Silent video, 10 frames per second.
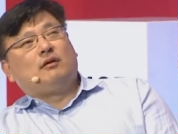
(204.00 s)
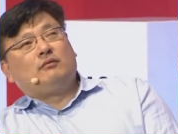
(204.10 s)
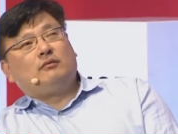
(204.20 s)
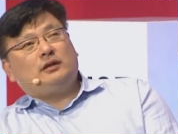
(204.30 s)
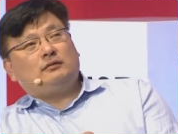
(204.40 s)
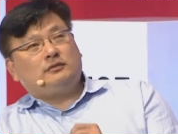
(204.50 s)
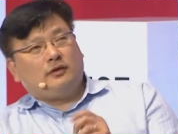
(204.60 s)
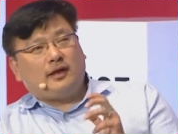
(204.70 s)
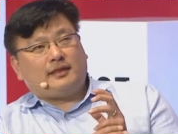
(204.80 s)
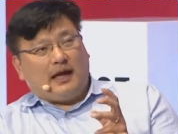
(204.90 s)
we don't
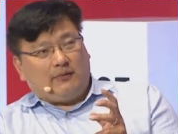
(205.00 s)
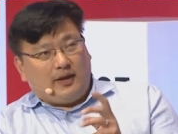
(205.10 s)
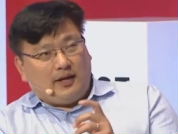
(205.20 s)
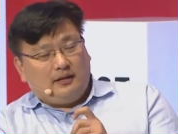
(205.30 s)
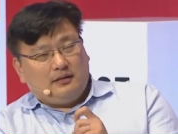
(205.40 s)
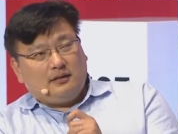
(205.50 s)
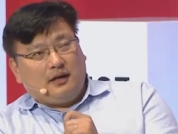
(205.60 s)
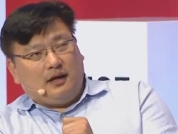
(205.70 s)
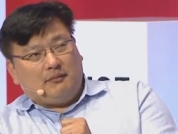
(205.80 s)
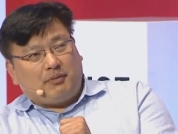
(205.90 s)
look at it that way,
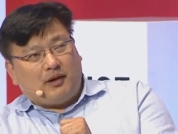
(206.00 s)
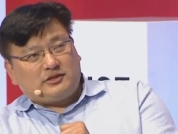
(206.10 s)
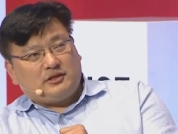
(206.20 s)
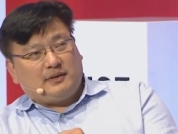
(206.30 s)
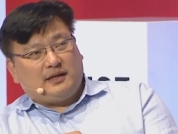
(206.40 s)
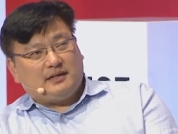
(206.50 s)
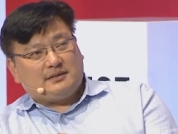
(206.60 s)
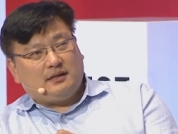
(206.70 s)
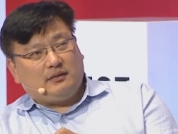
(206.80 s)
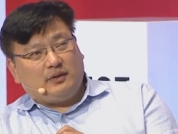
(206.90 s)
um, partially
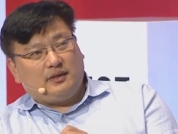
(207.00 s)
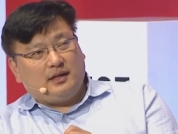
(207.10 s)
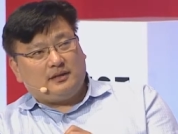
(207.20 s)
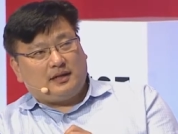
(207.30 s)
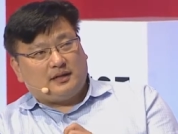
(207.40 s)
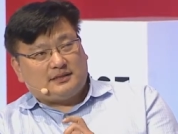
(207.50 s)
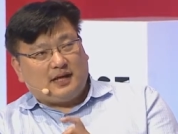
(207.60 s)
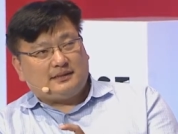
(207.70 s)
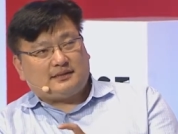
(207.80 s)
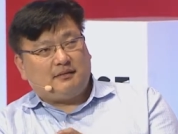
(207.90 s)
because we think that the
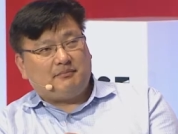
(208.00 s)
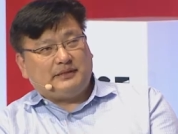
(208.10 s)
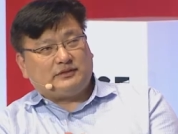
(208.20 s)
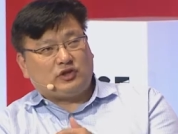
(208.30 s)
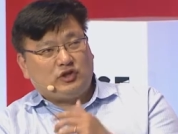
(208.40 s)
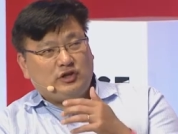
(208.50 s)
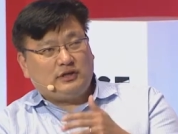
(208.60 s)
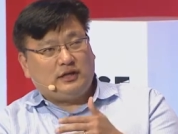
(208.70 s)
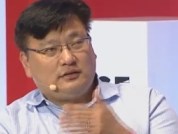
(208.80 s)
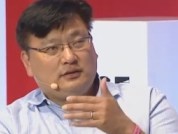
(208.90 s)
Chinese companies are
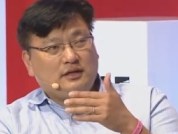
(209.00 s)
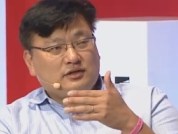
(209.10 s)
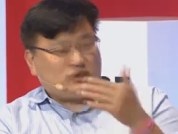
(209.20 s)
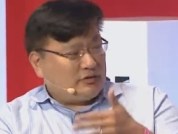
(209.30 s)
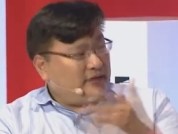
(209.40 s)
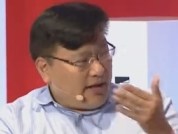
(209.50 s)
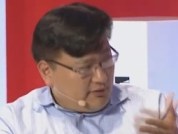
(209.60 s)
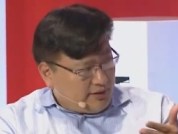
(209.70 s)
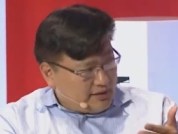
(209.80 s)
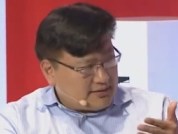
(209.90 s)
good in certain
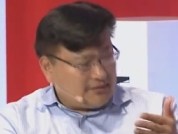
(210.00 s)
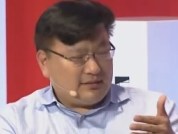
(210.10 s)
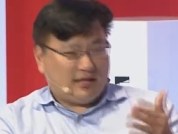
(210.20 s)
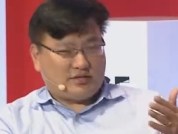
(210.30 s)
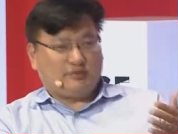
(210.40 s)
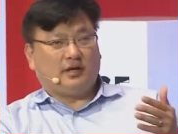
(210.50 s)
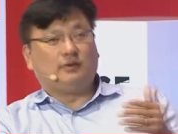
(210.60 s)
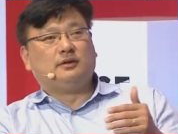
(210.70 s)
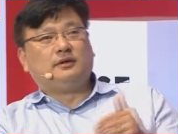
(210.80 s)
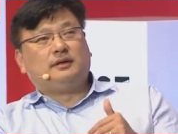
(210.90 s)
areas, as you
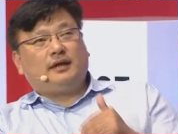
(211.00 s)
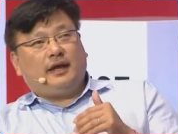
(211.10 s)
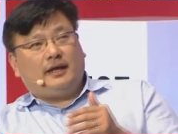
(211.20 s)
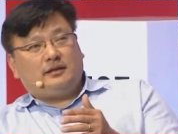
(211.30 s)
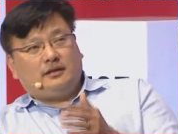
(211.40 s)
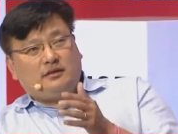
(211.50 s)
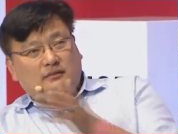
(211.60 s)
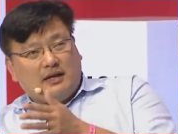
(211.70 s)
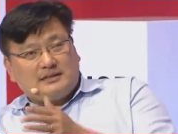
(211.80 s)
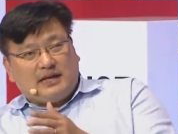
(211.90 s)
know, and the
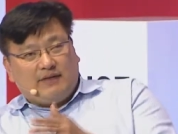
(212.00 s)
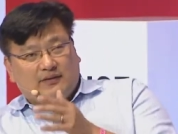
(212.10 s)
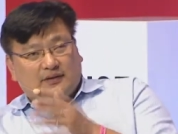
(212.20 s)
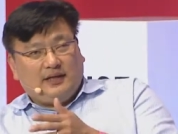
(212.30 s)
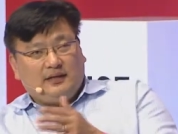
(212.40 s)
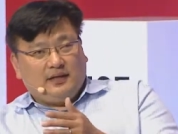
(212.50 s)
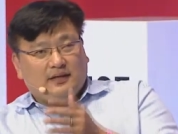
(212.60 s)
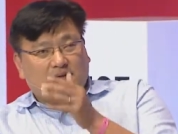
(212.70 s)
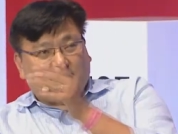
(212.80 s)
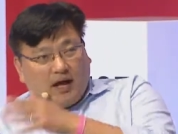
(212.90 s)
US have a lead
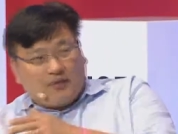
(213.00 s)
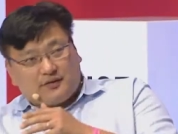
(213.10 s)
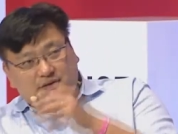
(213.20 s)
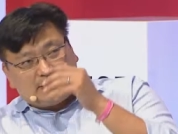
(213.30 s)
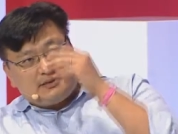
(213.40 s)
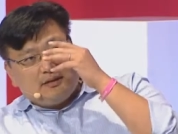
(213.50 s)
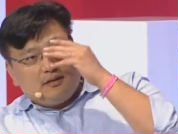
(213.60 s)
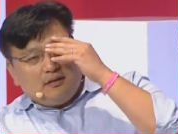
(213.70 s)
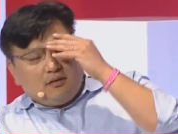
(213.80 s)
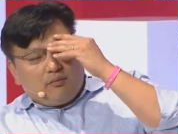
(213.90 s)
in others.
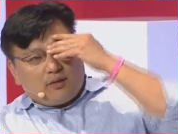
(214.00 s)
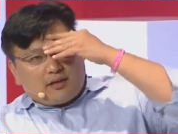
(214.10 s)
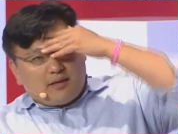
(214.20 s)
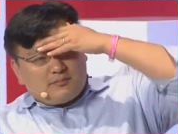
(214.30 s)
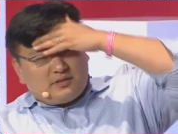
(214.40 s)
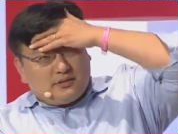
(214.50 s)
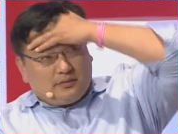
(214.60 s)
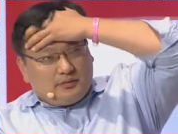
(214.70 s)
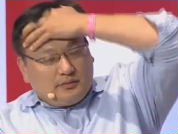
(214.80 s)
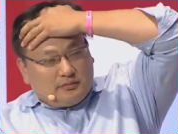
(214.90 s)
When it comes
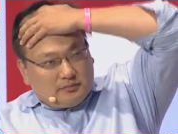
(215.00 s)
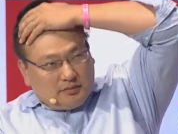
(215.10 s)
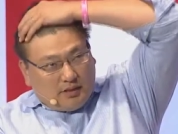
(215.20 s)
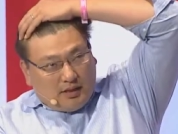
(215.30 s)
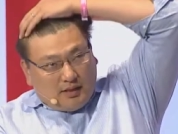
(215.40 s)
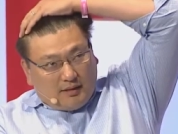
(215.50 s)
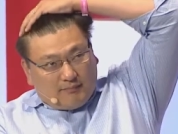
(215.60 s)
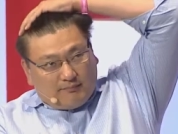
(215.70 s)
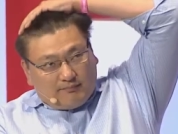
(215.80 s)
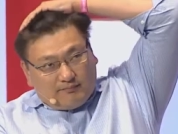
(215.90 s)
to
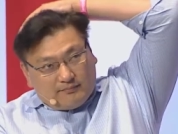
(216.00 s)
um,